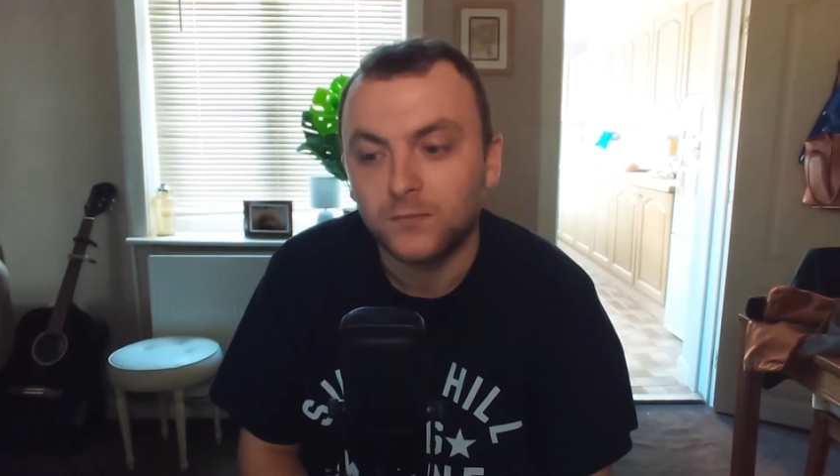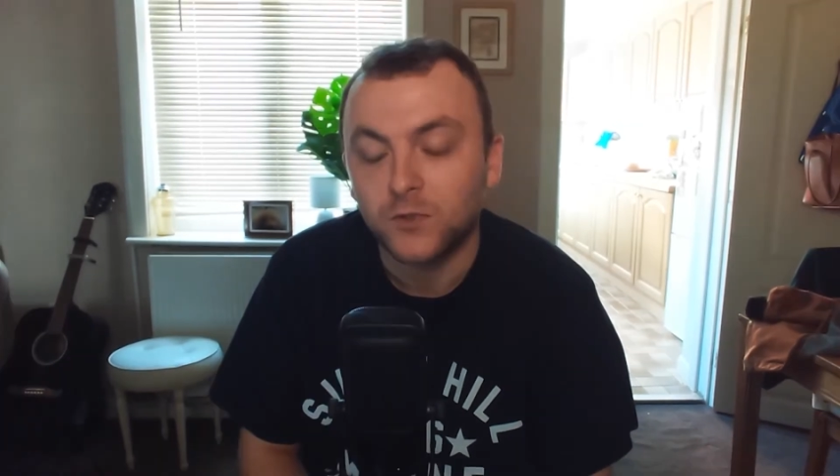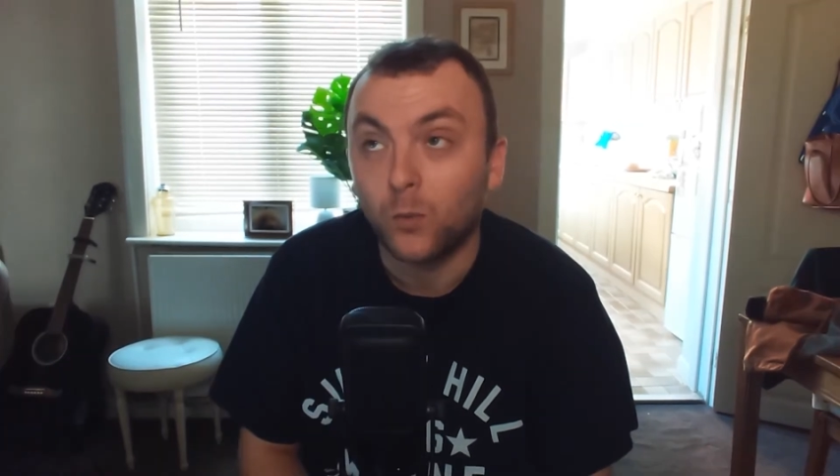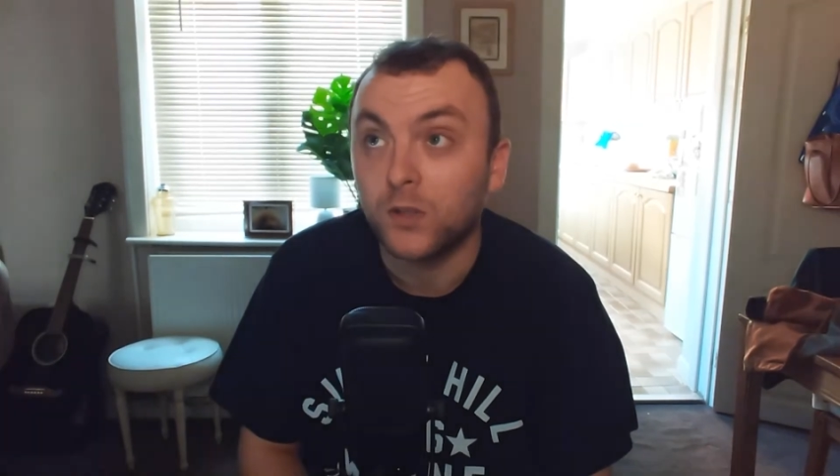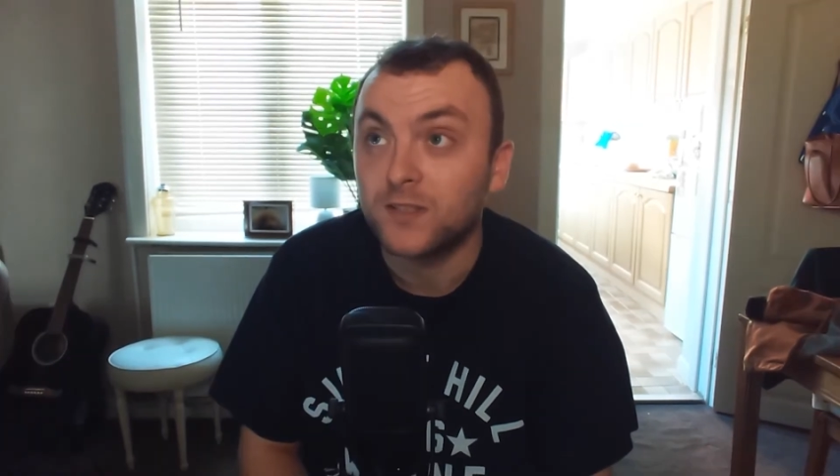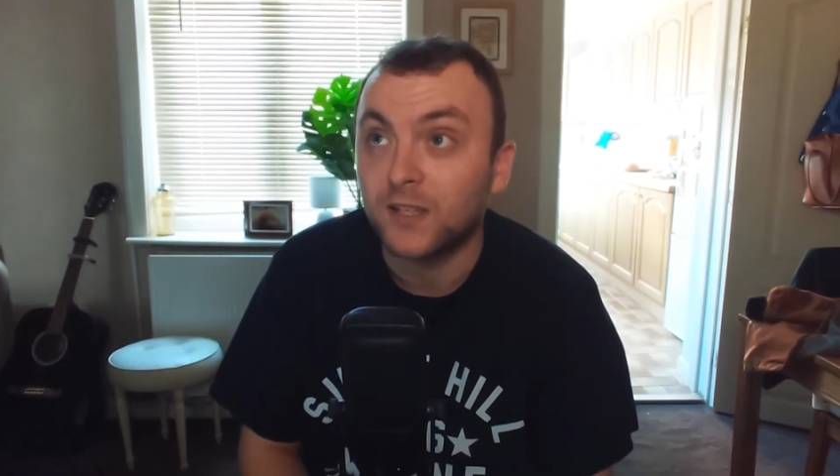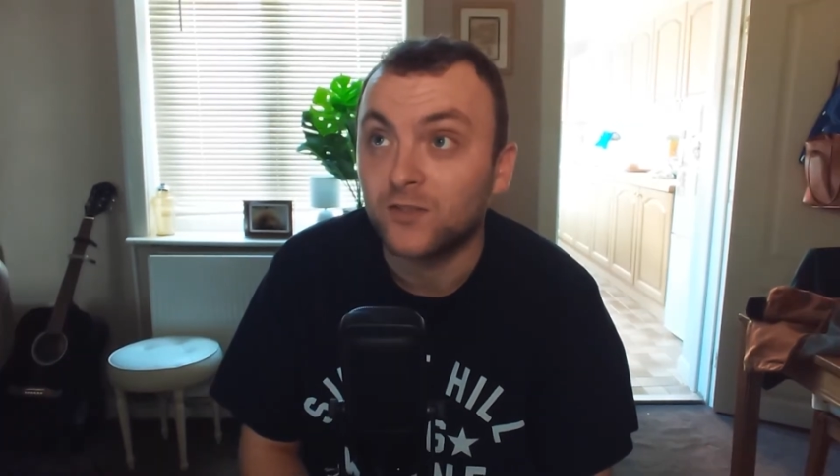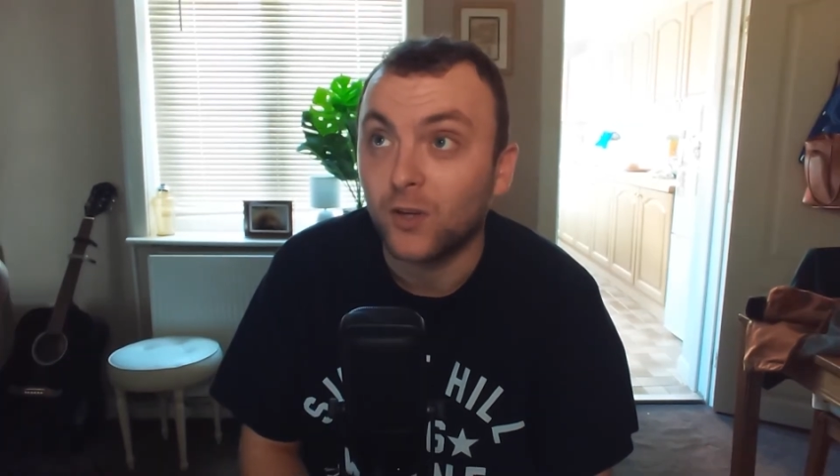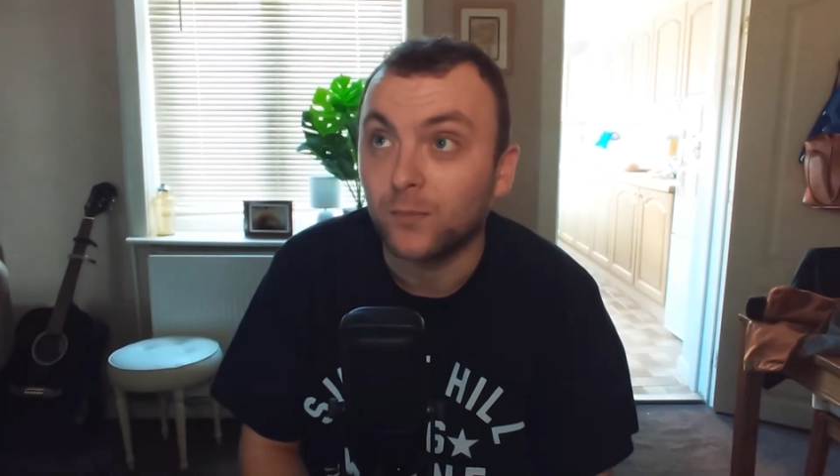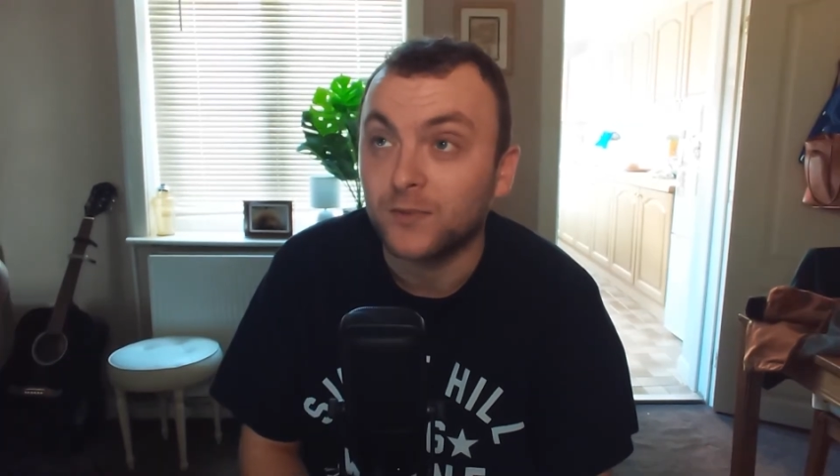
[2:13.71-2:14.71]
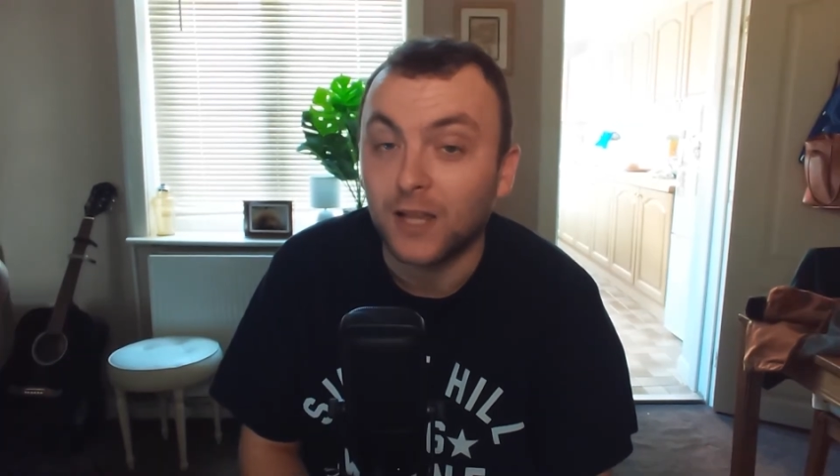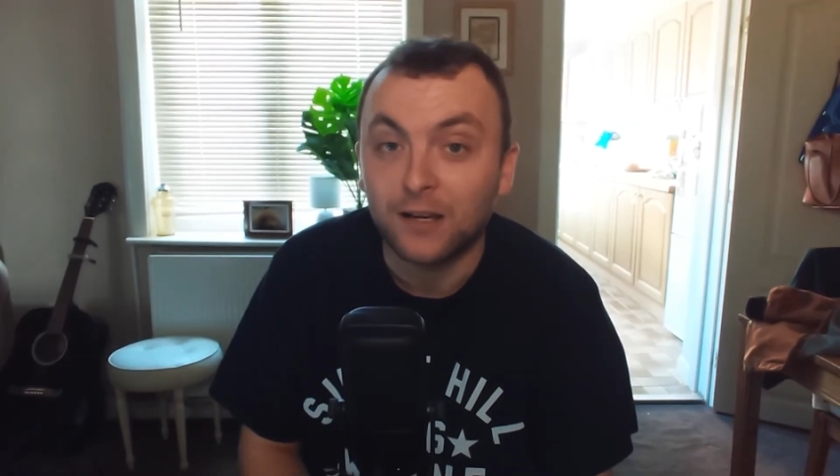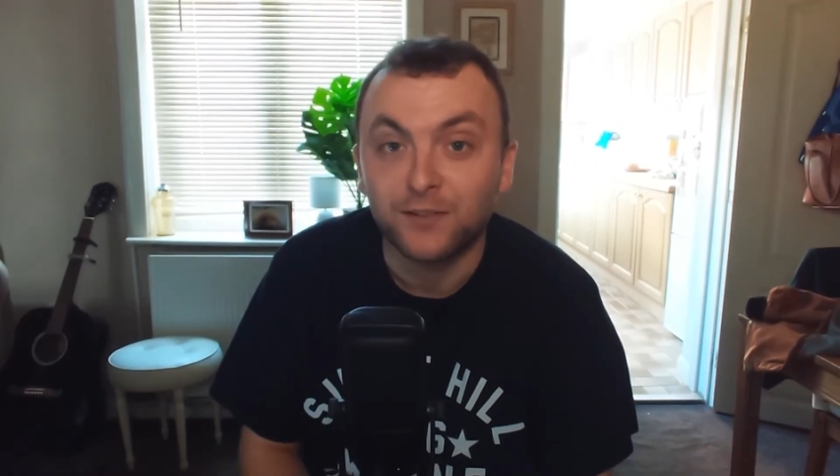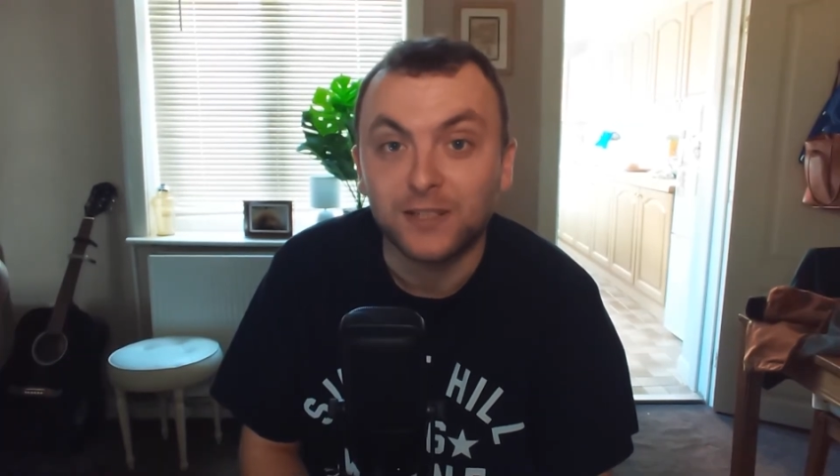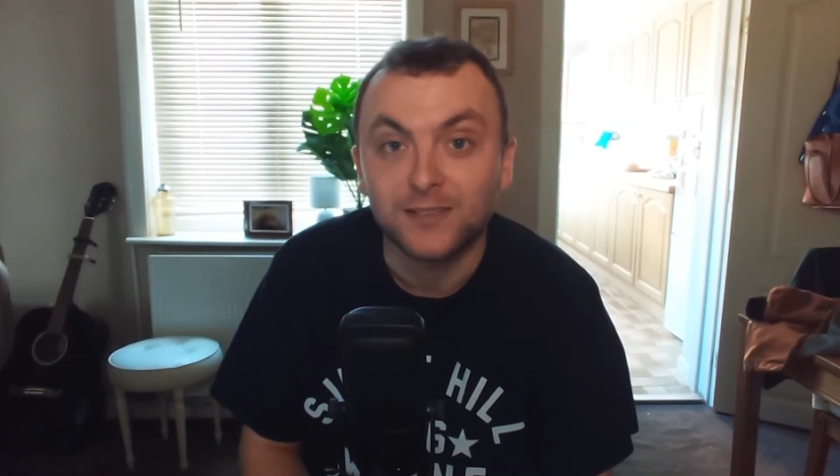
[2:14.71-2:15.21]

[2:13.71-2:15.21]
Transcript: So once I stopped laughing